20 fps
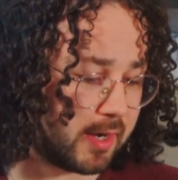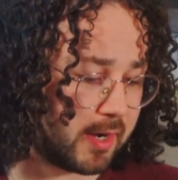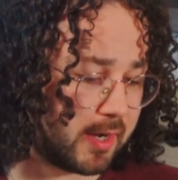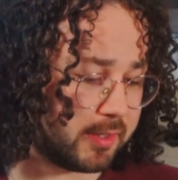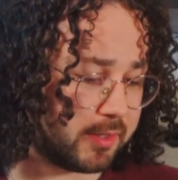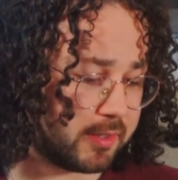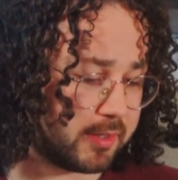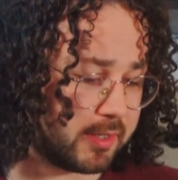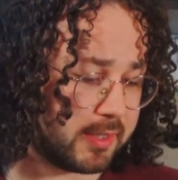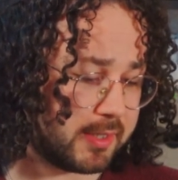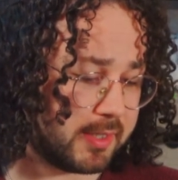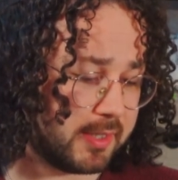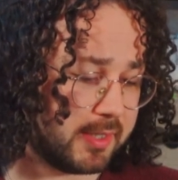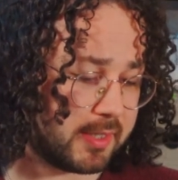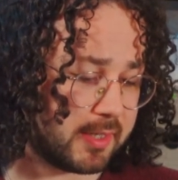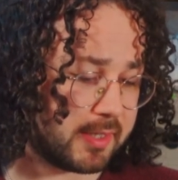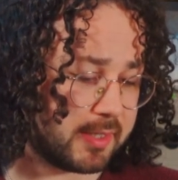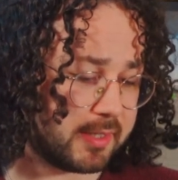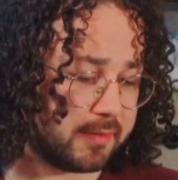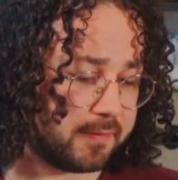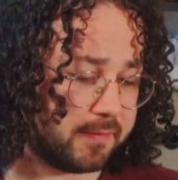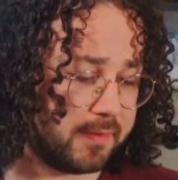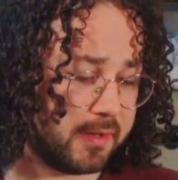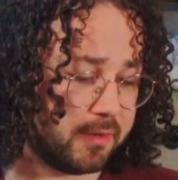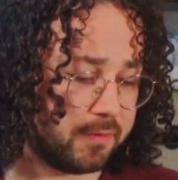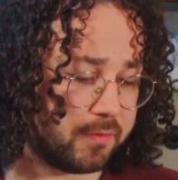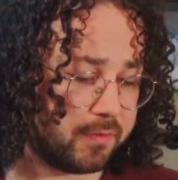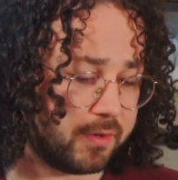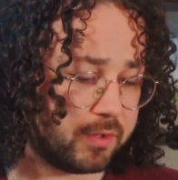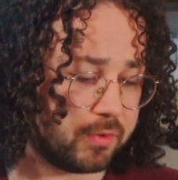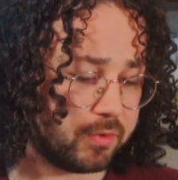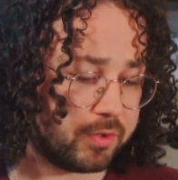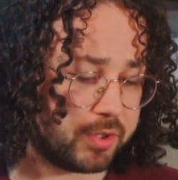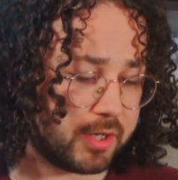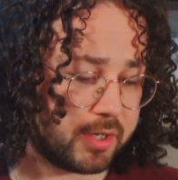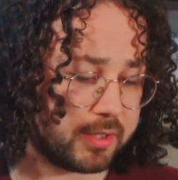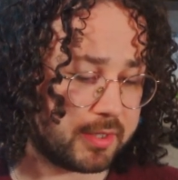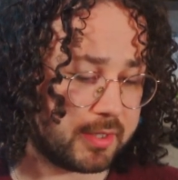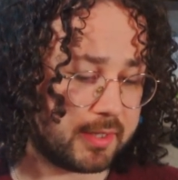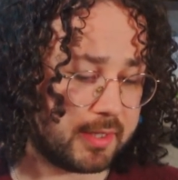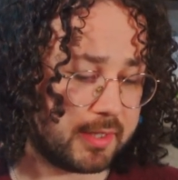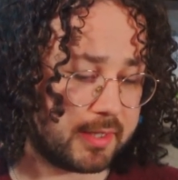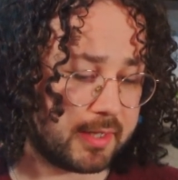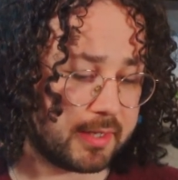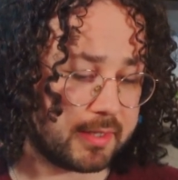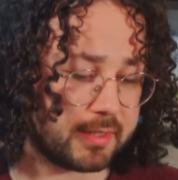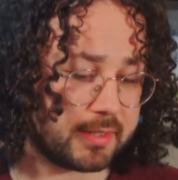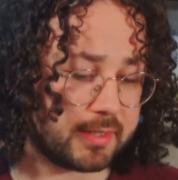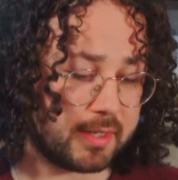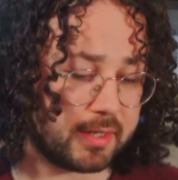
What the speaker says: other assistance, feel free to share the details,